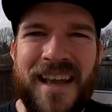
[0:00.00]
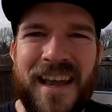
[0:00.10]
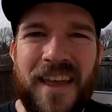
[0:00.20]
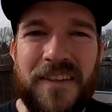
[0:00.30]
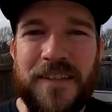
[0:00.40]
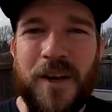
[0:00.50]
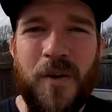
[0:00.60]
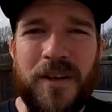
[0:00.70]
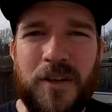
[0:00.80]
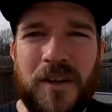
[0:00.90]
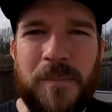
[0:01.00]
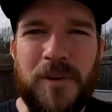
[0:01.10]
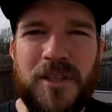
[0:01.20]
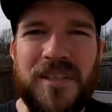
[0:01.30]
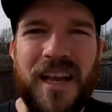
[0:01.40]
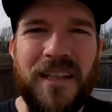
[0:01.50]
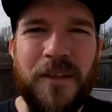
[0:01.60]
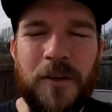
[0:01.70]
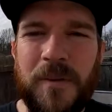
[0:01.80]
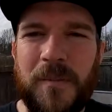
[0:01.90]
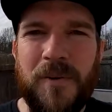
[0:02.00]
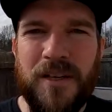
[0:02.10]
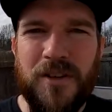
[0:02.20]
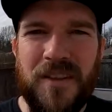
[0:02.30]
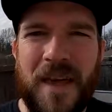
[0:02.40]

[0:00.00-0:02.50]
And then to go in, you're gonna put just a little bit of pressure on